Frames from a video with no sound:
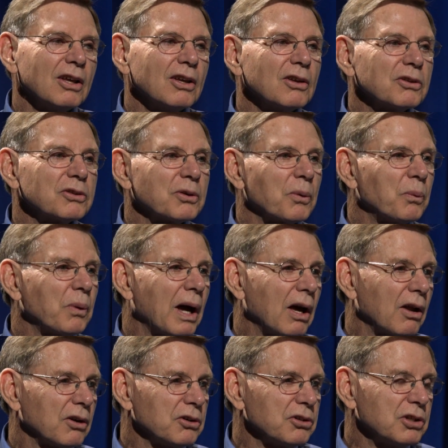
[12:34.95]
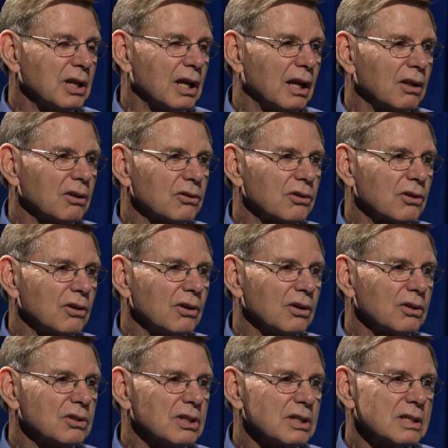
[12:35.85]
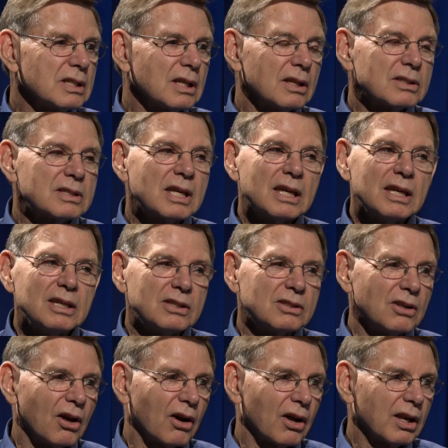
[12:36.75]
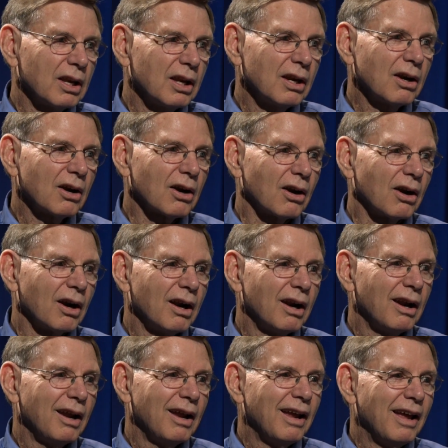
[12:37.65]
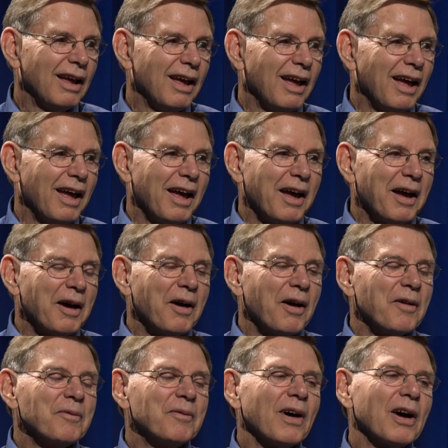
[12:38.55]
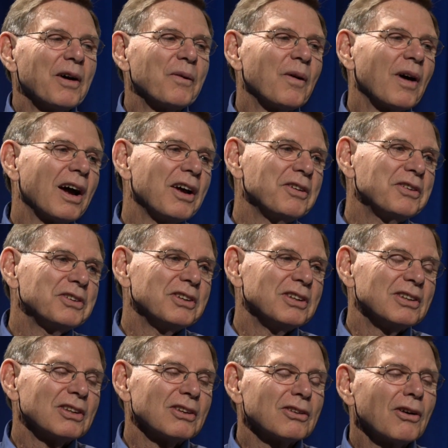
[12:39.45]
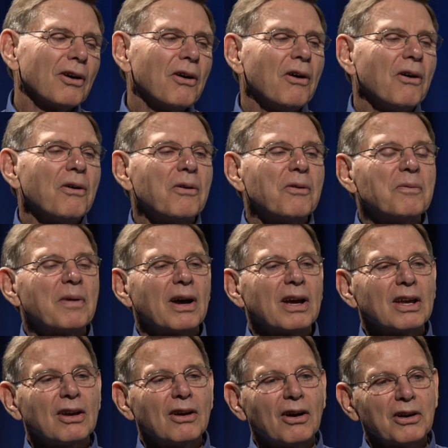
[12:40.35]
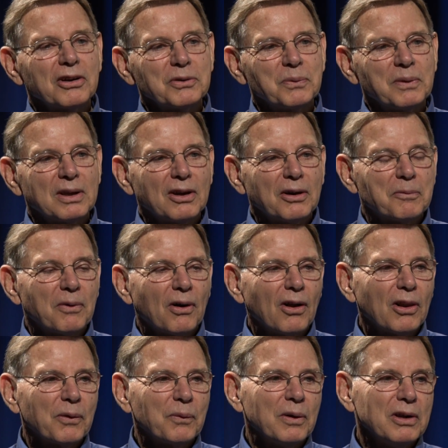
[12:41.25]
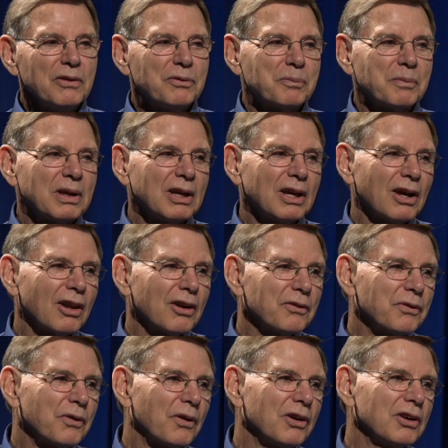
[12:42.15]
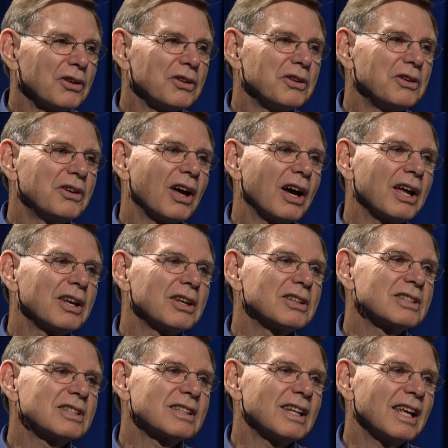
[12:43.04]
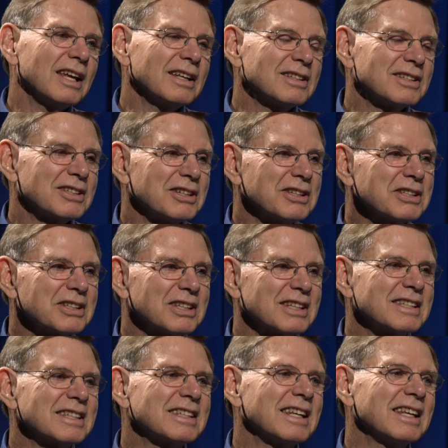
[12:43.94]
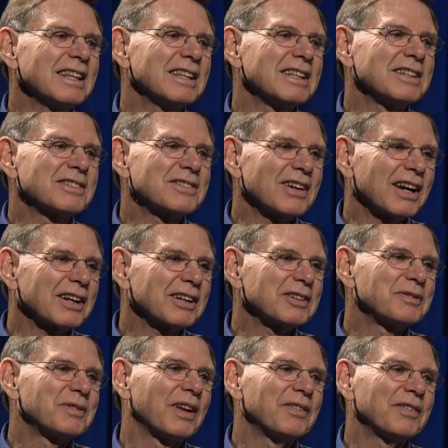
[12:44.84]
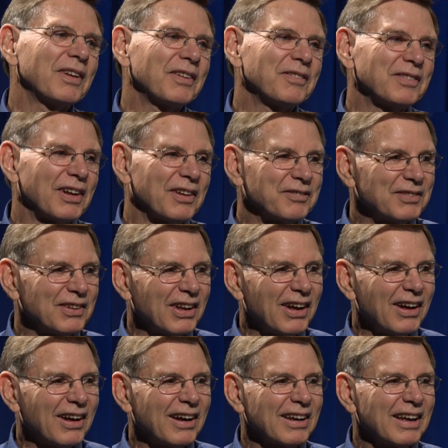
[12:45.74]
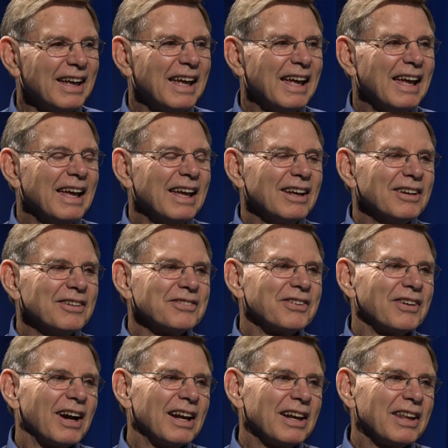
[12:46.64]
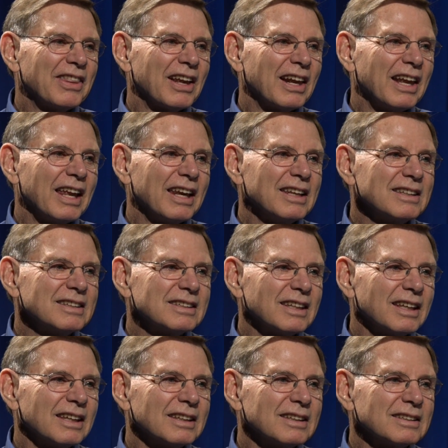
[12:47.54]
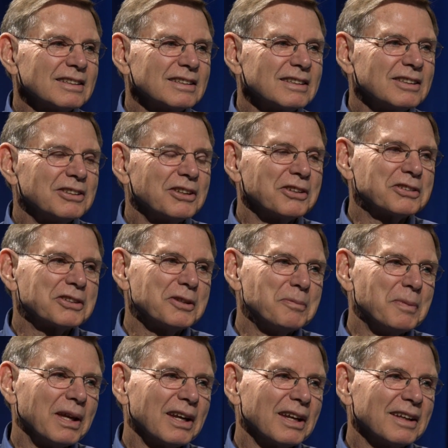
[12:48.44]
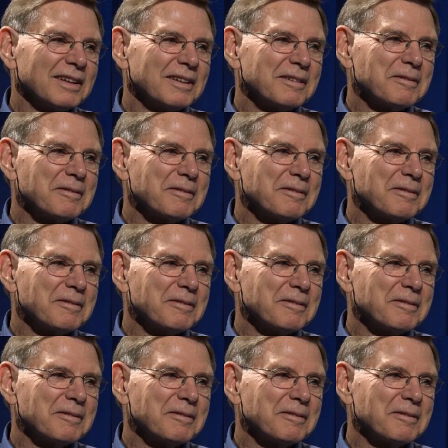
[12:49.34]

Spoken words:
So how does she answer? She says, he's not here. My wife, she says, oh my gosh, we come all the way from California, the United States, just to see these records, blah, blah, blah, blah. Finally, the lady says, just a minute.